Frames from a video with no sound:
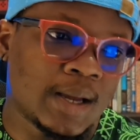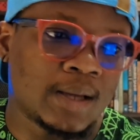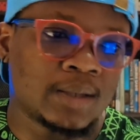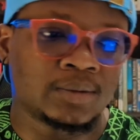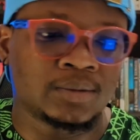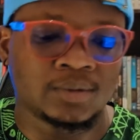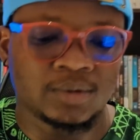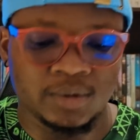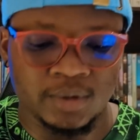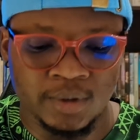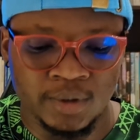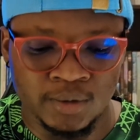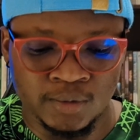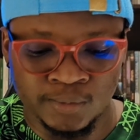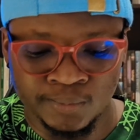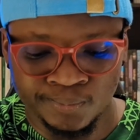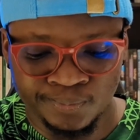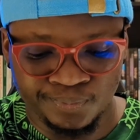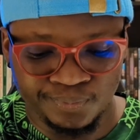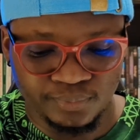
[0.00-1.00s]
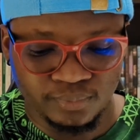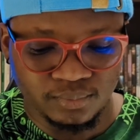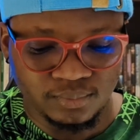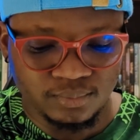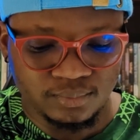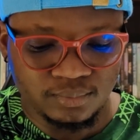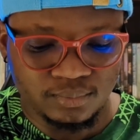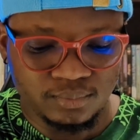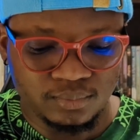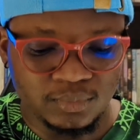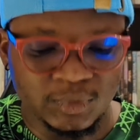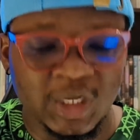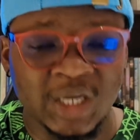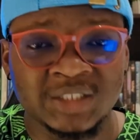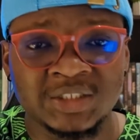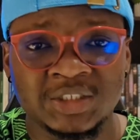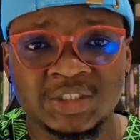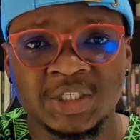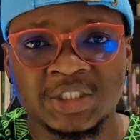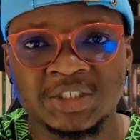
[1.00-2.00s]
and, you know,
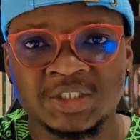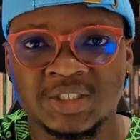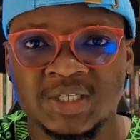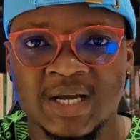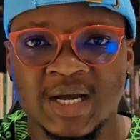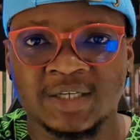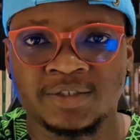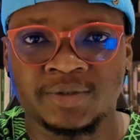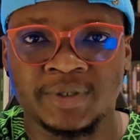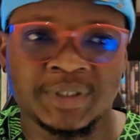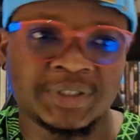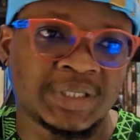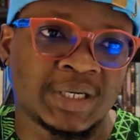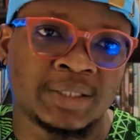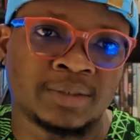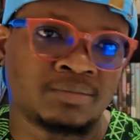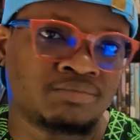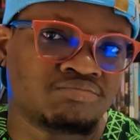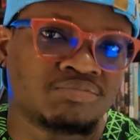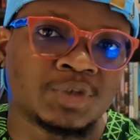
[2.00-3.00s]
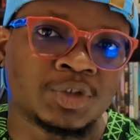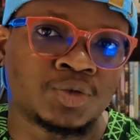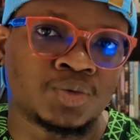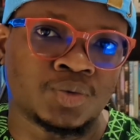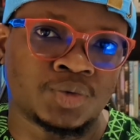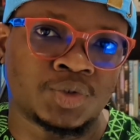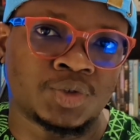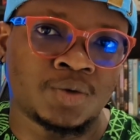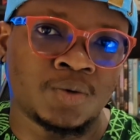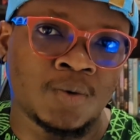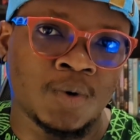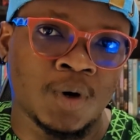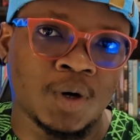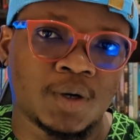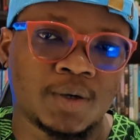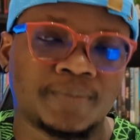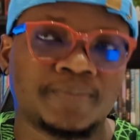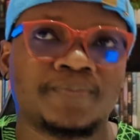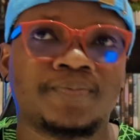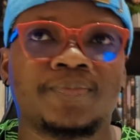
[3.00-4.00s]
and change the address and it will still
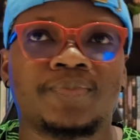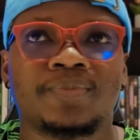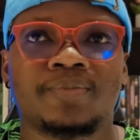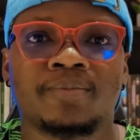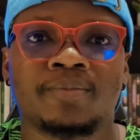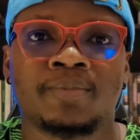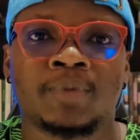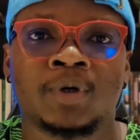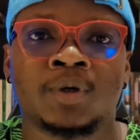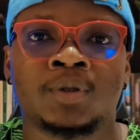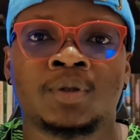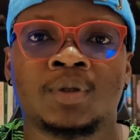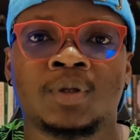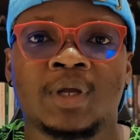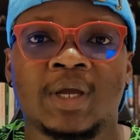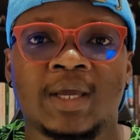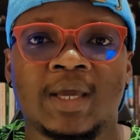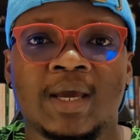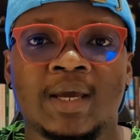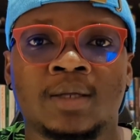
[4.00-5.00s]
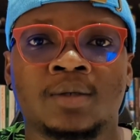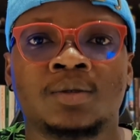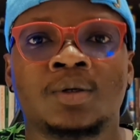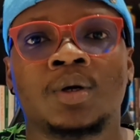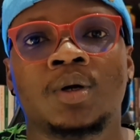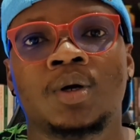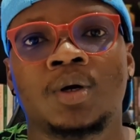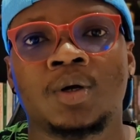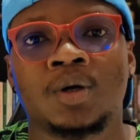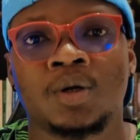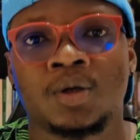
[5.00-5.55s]
work. But again,